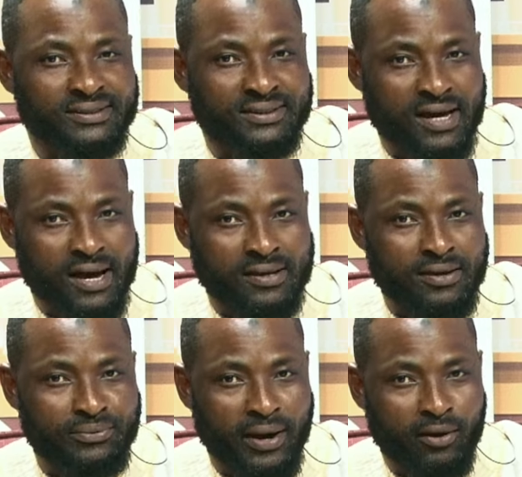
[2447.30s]
a
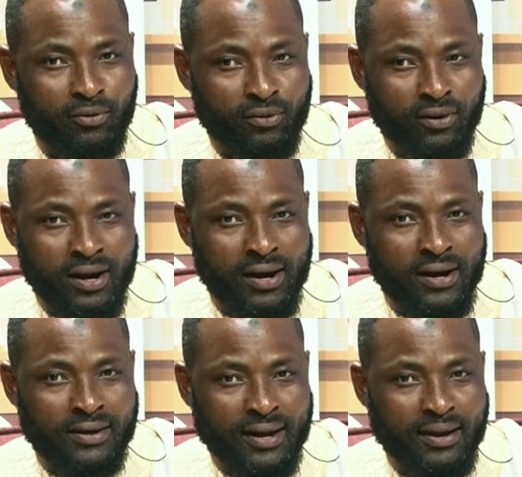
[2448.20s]
yentwa ho
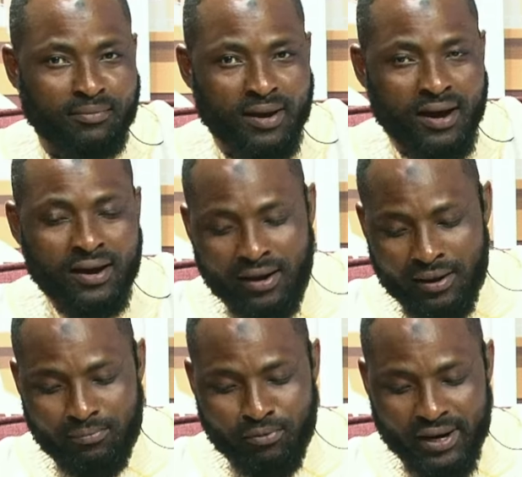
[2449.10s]
na yemra
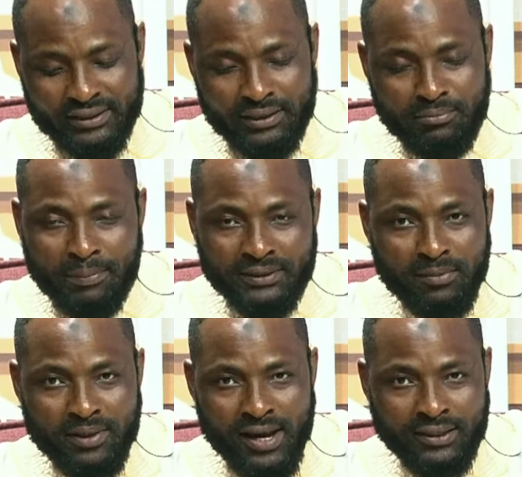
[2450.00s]
production me pese
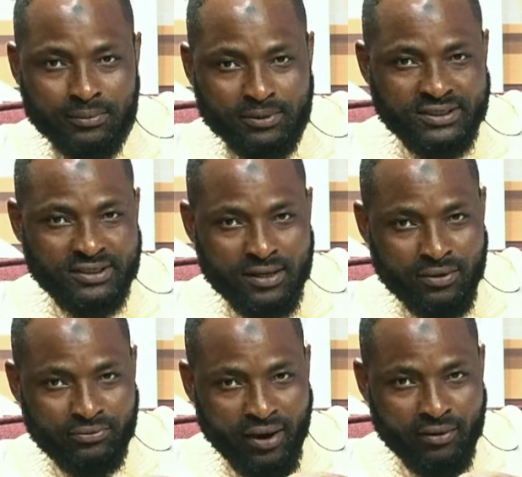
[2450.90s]
me ya ade bi nti
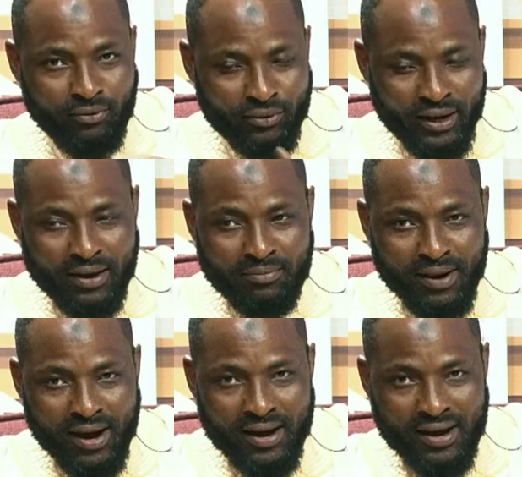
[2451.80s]
yentwa ho na
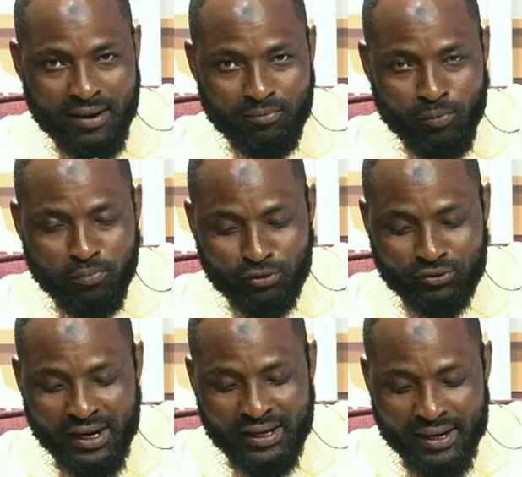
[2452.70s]
yemra Momposo
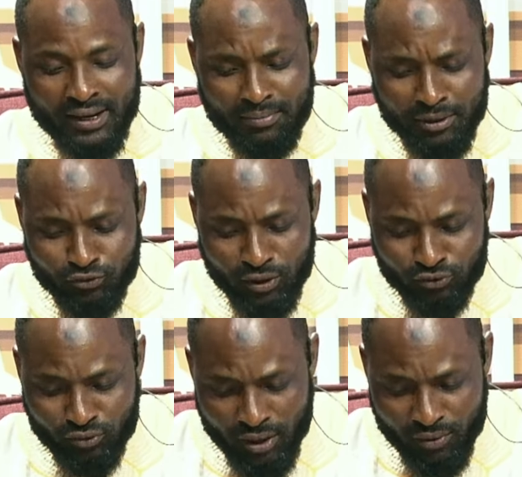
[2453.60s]
Kakane
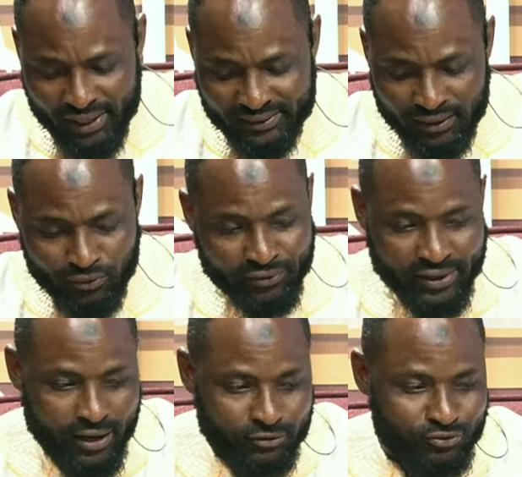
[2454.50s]
Metwaso Ewahase. With
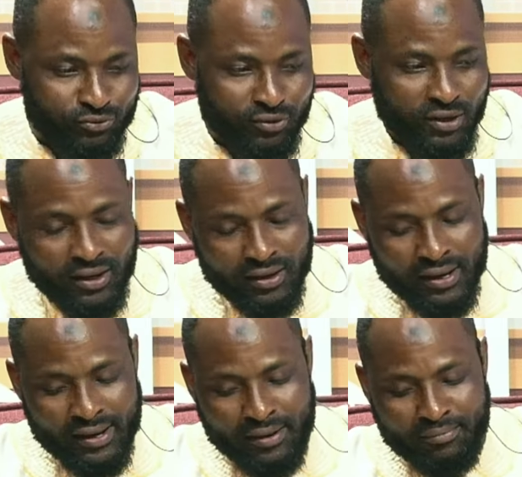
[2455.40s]
regards to
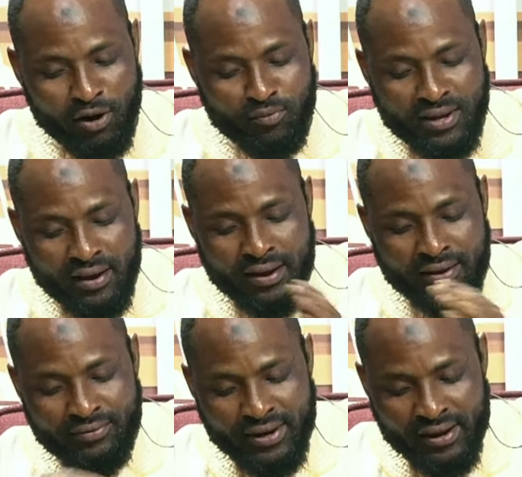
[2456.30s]
Bawumia
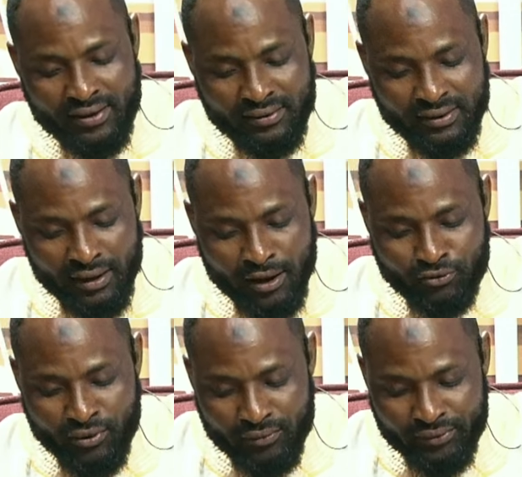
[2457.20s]
and
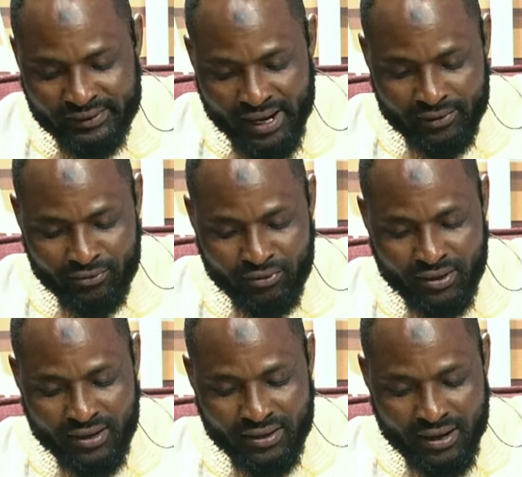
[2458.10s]
Nanado and Resino,
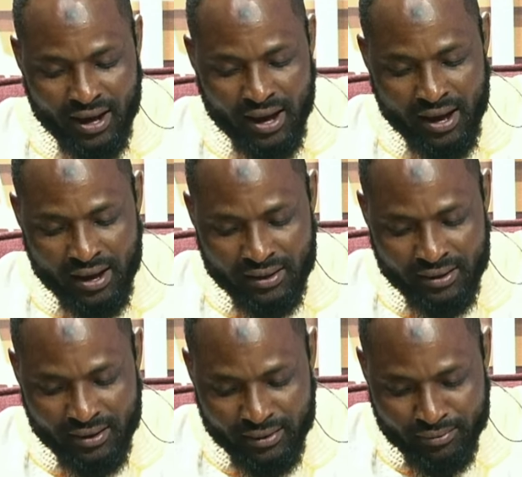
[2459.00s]
na
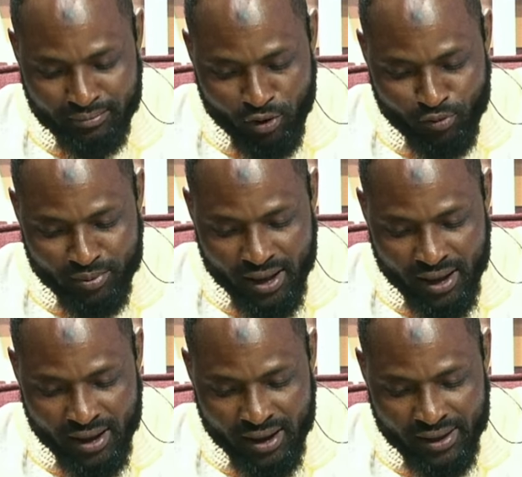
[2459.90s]
ye Bawumia
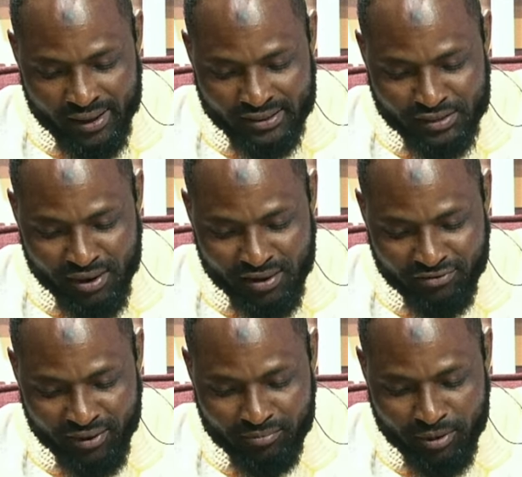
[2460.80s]
entimi and
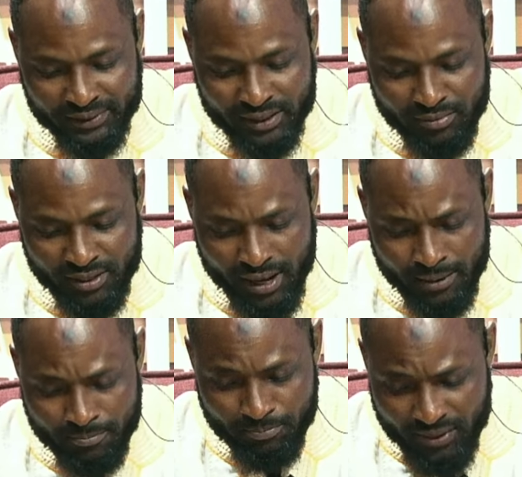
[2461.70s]
fan me perseminya
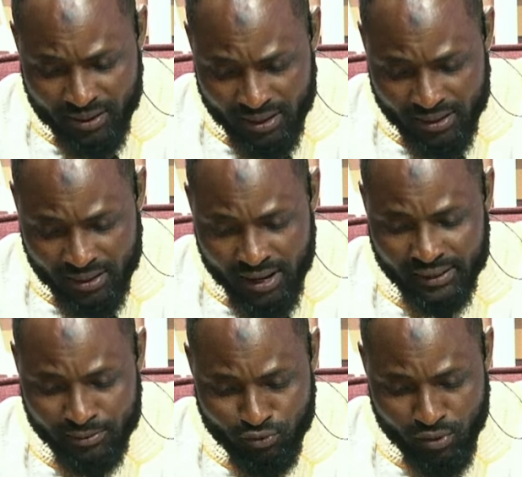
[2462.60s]
ye
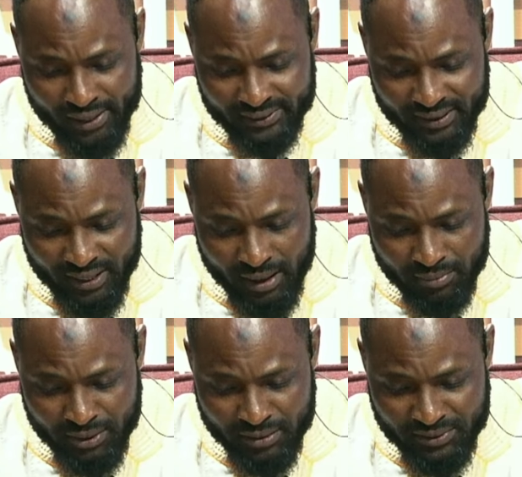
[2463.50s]
Adibu Hase na
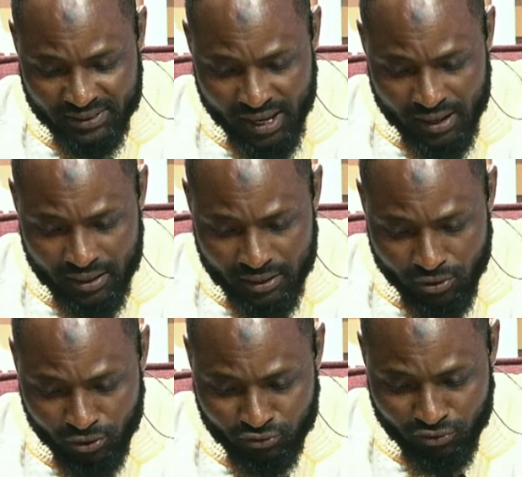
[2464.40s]
medibisa
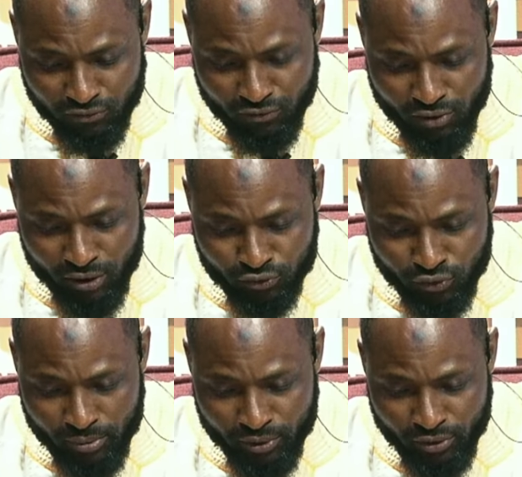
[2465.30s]
or sofo and
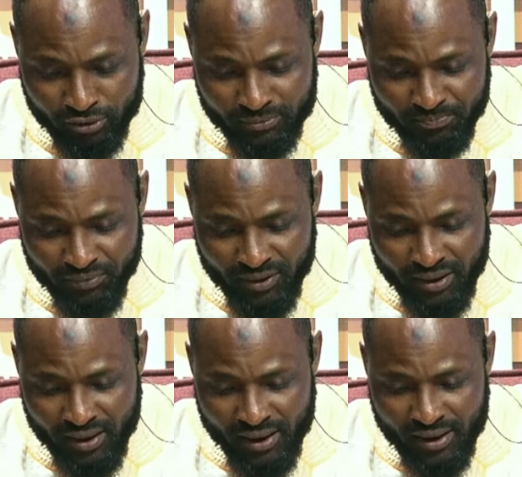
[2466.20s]
so because
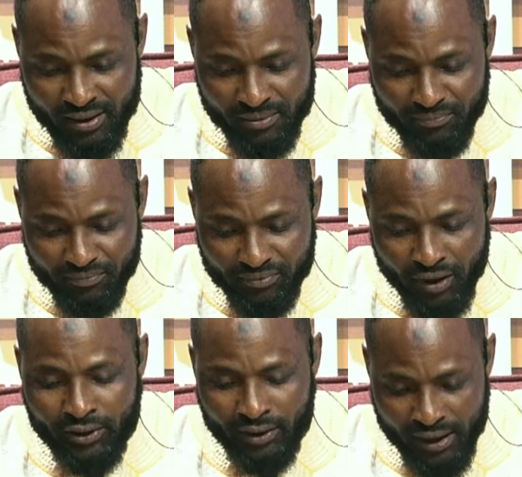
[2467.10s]

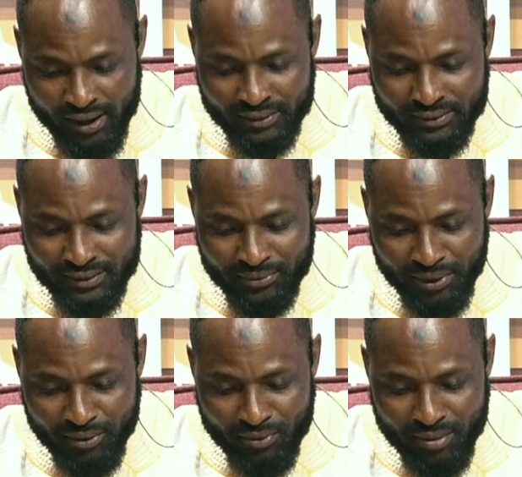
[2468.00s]
okay handy
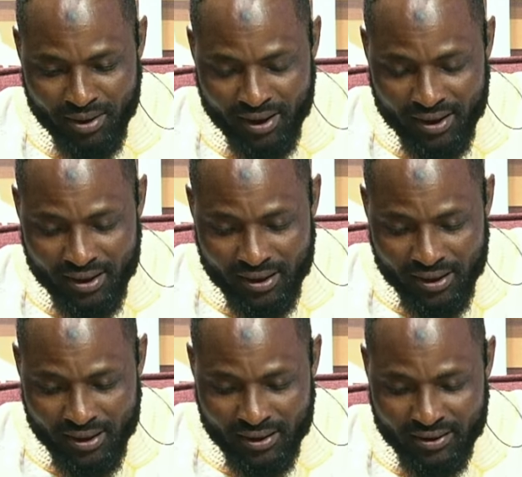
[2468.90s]
try waba
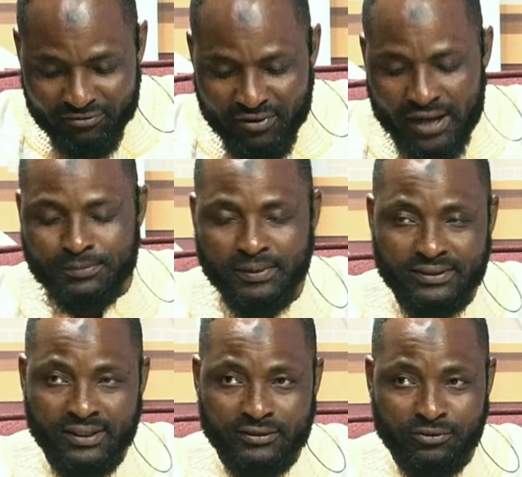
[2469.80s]
the vice
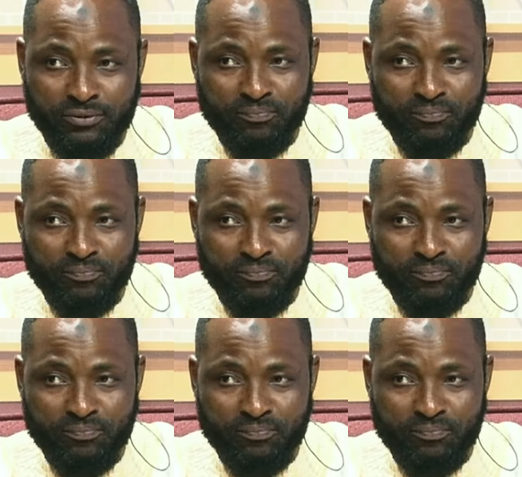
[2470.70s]
president no